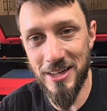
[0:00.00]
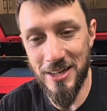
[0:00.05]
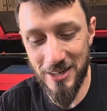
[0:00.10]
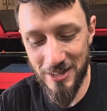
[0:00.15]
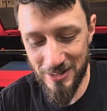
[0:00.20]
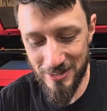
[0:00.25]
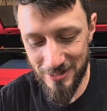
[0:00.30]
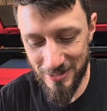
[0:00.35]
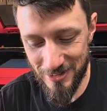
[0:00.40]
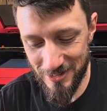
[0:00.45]

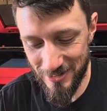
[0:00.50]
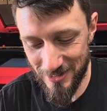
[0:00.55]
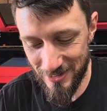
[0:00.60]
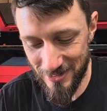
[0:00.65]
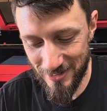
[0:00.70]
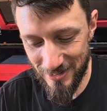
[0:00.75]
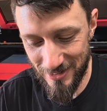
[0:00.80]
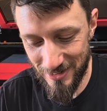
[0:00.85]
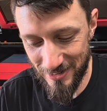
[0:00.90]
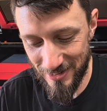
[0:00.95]
and
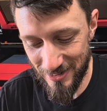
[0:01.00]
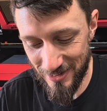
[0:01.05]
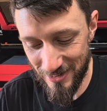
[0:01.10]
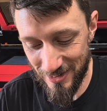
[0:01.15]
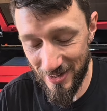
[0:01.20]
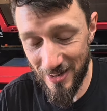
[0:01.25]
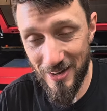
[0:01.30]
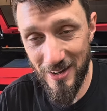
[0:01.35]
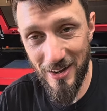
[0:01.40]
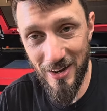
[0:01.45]

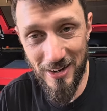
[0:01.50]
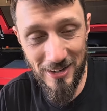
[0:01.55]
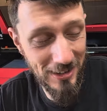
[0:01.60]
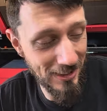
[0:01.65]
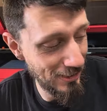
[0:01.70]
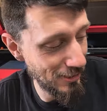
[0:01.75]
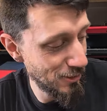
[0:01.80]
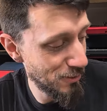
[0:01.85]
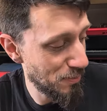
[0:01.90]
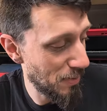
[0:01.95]
I
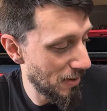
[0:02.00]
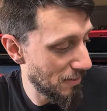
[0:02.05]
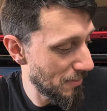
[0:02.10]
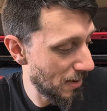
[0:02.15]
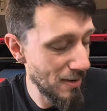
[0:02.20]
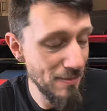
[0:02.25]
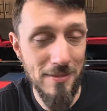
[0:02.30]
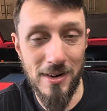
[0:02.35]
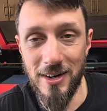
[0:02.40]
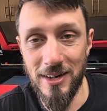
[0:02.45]
didn't spend
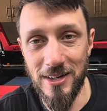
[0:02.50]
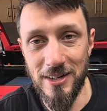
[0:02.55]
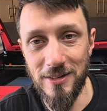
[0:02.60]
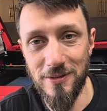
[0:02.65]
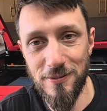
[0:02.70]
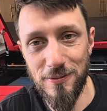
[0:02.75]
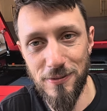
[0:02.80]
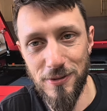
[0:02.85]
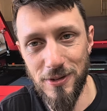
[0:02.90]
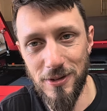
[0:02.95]
my money
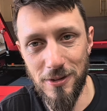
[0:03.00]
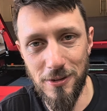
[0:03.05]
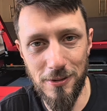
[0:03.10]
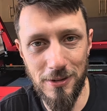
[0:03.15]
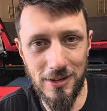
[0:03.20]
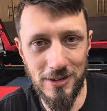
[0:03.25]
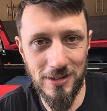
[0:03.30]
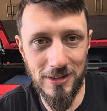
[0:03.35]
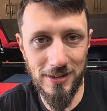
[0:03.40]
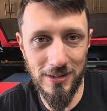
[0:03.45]
for no
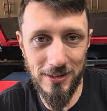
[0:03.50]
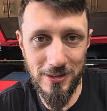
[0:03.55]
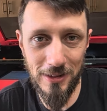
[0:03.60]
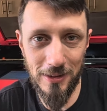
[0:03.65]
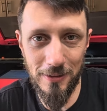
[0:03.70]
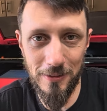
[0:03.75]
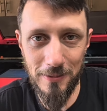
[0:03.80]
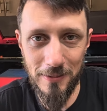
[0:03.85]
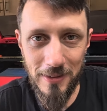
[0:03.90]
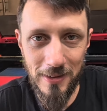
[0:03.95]
reason.
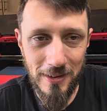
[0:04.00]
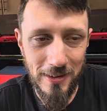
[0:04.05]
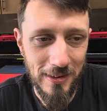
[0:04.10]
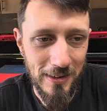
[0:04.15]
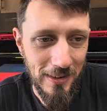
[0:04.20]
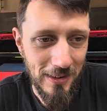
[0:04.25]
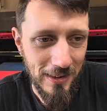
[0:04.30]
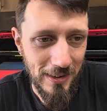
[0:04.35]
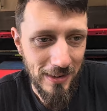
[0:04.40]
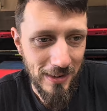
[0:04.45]
So
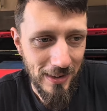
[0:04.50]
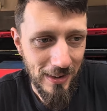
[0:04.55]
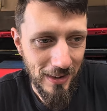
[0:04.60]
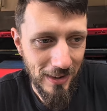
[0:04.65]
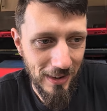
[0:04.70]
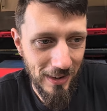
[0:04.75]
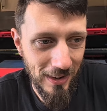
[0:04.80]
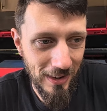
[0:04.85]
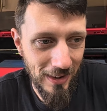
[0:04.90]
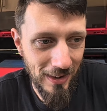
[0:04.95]

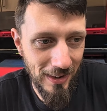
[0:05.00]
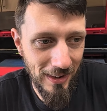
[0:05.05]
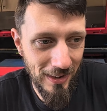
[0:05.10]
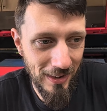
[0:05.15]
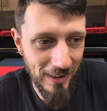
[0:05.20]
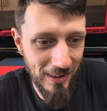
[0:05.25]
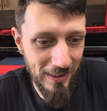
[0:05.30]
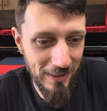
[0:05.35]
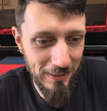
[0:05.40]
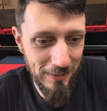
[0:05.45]

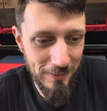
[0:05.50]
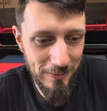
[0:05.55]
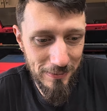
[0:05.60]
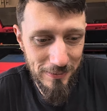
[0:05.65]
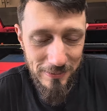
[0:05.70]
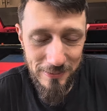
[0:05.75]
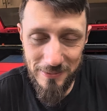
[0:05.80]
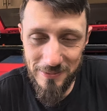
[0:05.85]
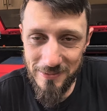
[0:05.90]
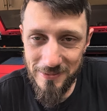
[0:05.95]

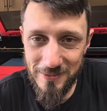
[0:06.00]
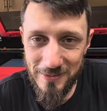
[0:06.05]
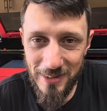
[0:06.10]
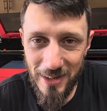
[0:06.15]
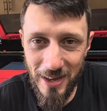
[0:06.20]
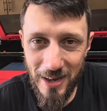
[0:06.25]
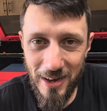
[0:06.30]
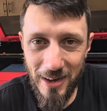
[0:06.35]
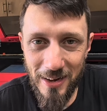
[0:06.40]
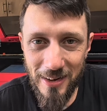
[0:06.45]

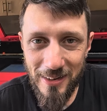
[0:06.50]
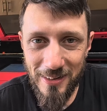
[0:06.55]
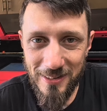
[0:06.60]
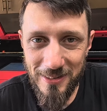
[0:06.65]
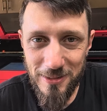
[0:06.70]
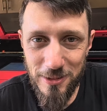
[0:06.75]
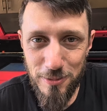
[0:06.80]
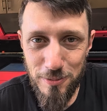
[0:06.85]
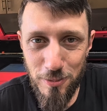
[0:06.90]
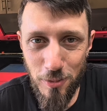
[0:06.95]
yeah,
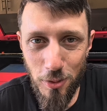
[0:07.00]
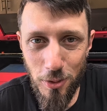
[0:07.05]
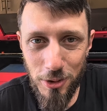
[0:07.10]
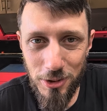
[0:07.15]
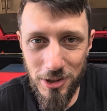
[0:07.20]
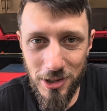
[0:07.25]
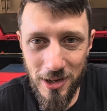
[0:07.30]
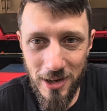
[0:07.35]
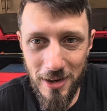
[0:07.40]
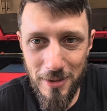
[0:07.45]
more
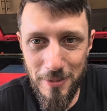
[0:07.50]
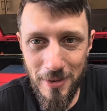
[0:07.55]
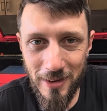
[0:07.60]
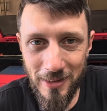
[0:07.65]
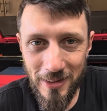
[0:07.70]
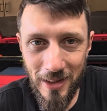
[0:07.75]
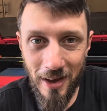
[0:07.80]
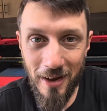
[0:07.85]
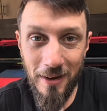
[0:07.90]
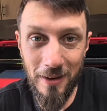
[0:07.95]
to come
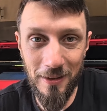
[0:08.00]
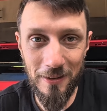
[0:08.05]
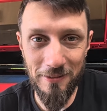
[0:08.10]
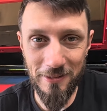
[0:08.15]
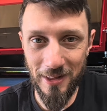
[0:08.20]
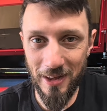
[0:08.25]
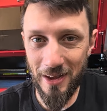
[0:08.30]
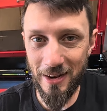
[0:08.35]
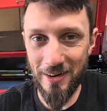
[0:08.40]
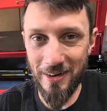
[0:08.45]
on all
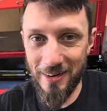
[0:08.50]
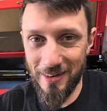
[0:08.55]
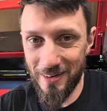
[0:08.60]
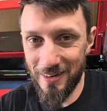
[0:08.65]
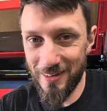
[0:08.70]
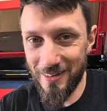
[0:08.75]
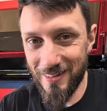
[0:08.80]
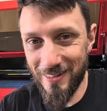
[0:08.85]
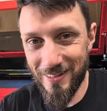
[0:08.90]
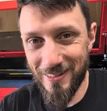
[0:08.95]
of that.
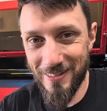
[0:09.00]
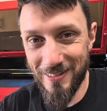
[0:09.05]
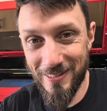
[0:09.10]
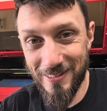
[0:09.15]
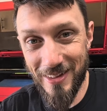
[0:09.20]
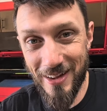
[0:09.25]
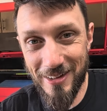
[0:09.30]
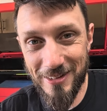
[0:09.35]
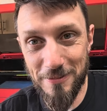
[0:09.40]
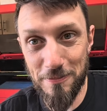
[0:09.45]

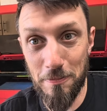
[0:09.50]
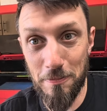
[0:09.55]
Thanks.